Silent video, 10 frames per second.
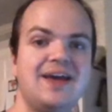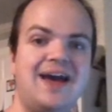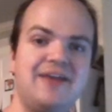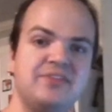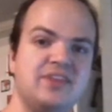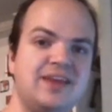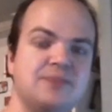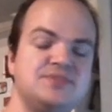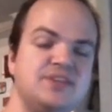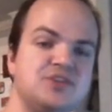having the
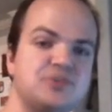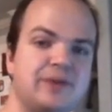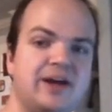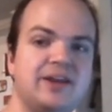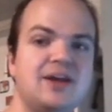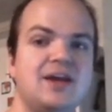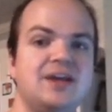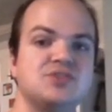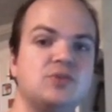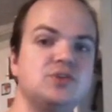name Cedramon
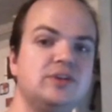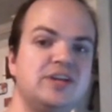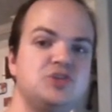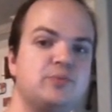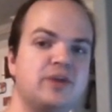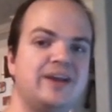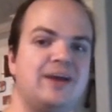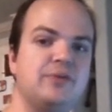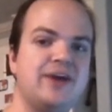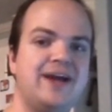is going to let you bring it
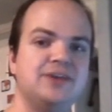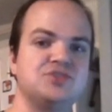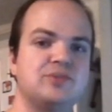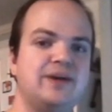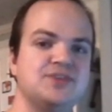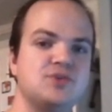out with Aegisdramon.